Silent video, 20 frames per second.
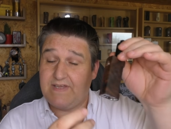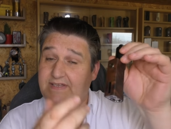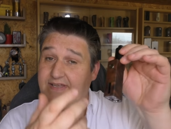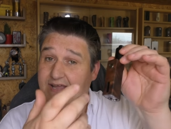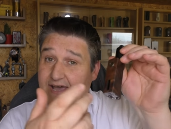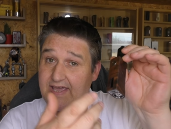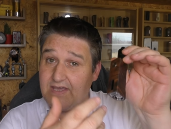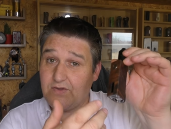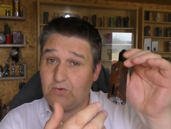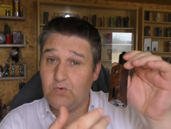a
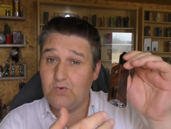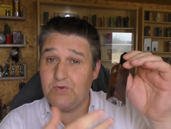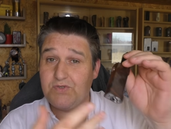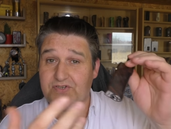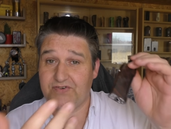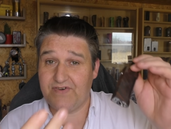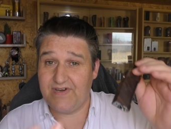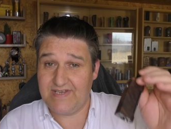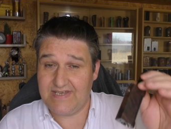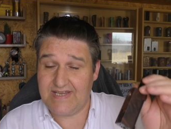
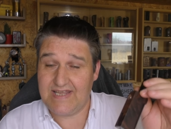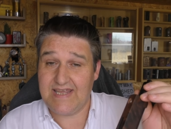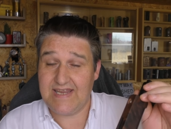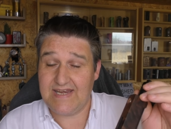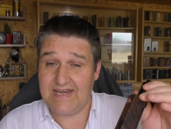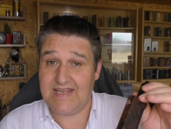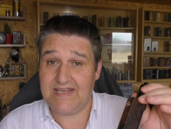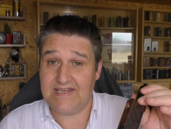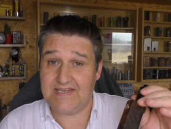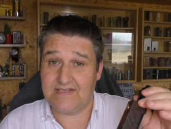dicodes or a
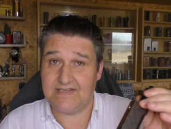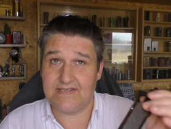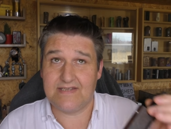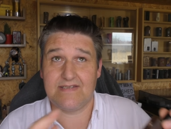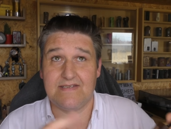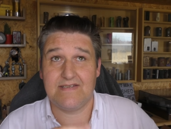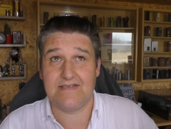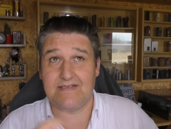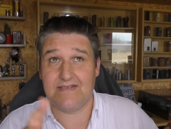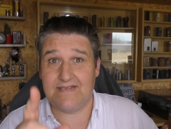DNA
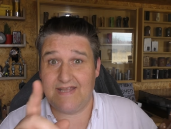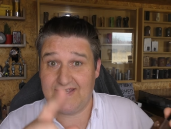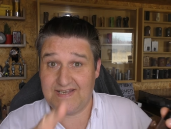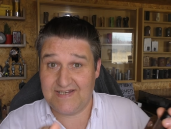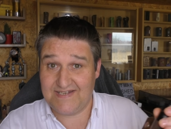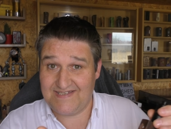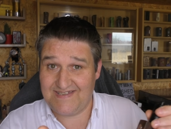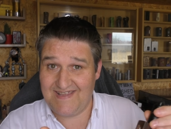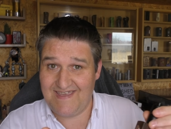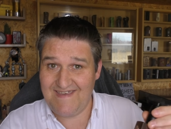
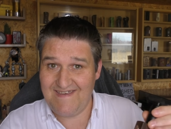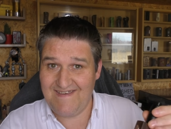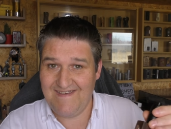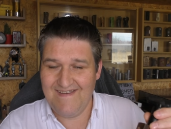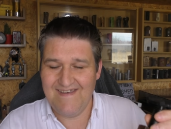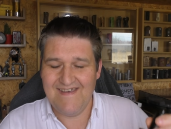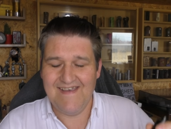60.